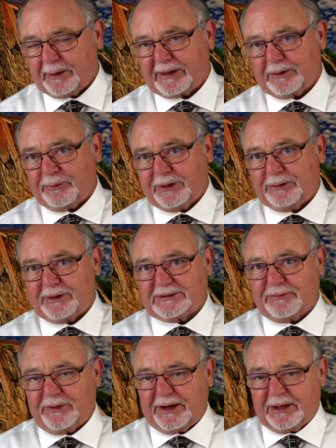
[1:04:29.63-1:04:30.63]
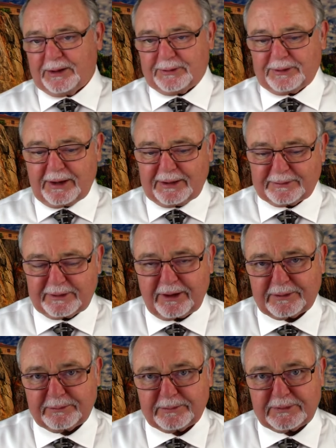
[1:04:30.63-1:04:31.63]
I'm going to redo it as a video
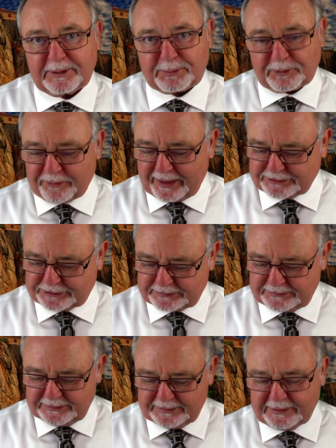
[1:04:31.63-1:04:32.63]
on the perfection.